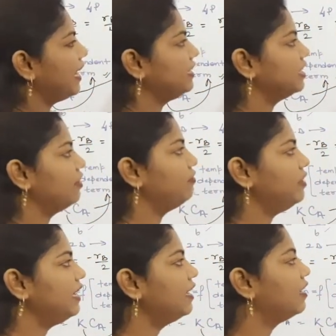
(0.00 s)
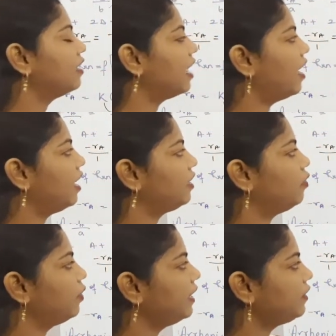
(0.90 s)
lecture we are
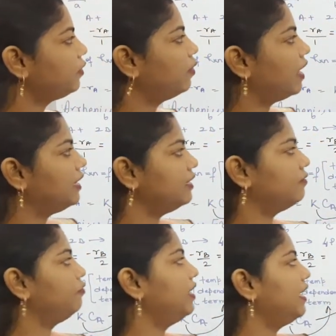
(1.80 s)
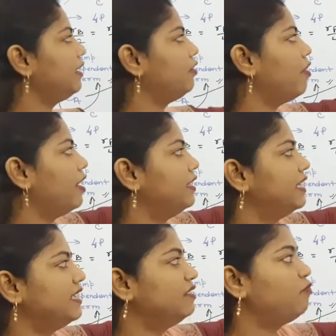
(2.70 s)
going to, we got
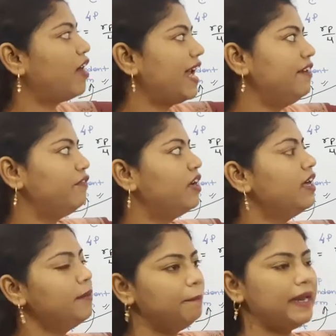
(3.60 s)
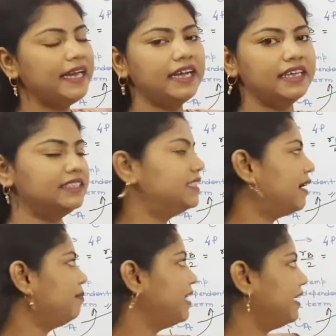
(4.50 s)
the 5 main
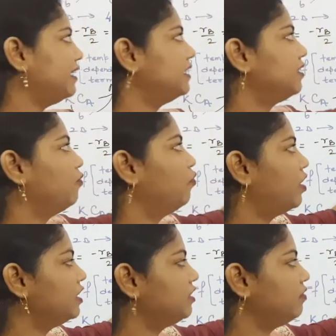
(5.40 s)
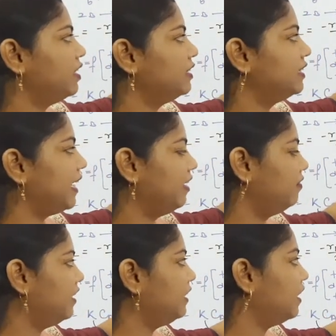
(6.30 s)
concept, that is first one, second
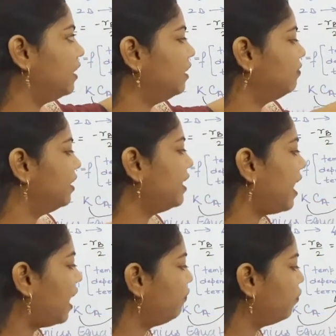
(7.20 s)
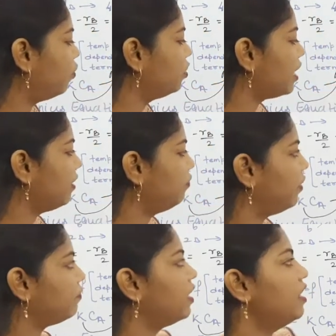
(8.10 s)
one, third one and fourth and
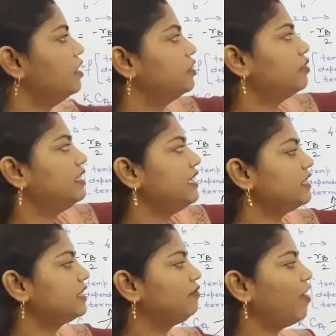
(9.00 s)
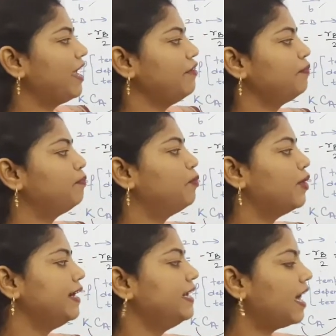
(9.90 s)
fifth. So these 5
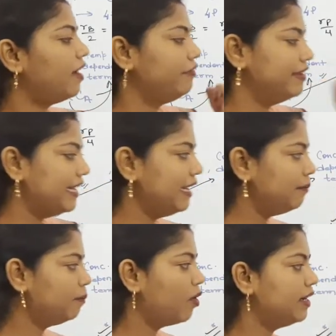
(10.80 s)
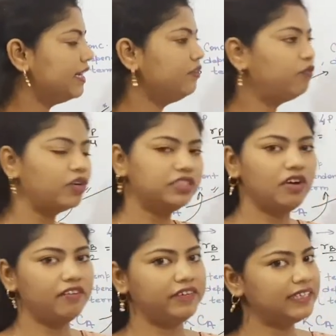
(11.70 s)
points are very important for
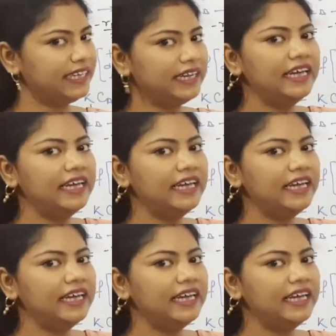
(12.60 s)
solving the